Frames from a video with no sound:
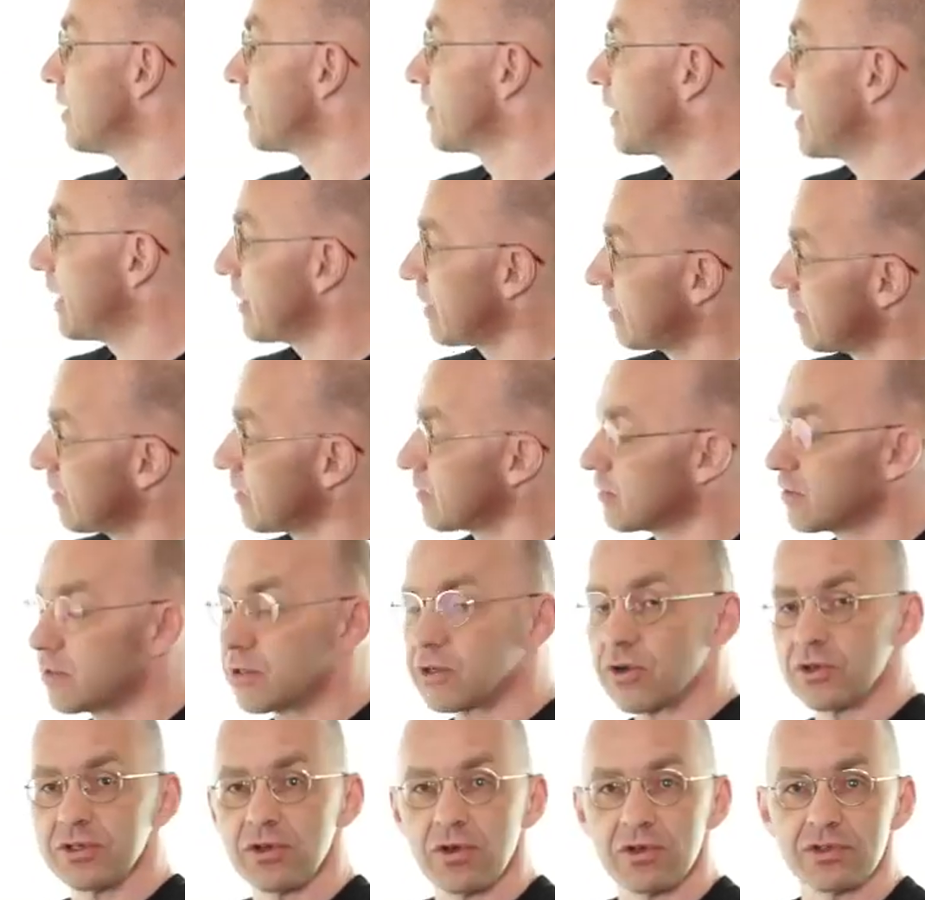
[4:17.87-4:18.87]
then
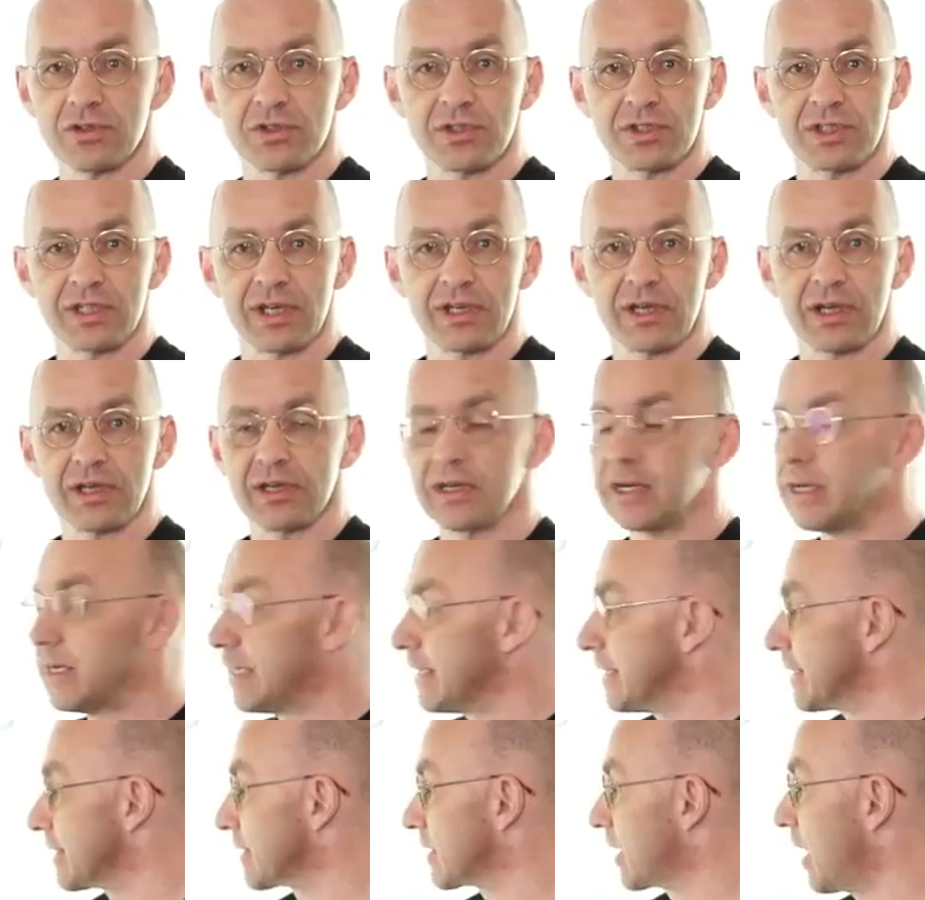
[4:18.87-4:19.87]
you can also see
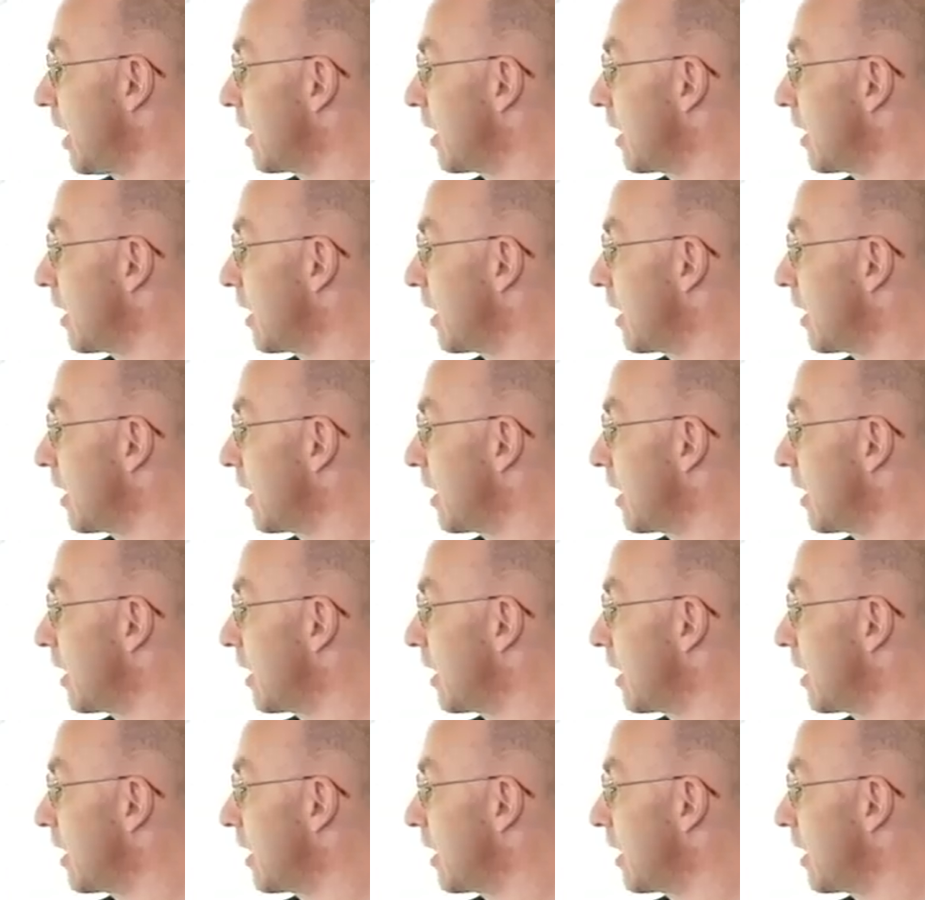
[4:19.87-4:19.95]
a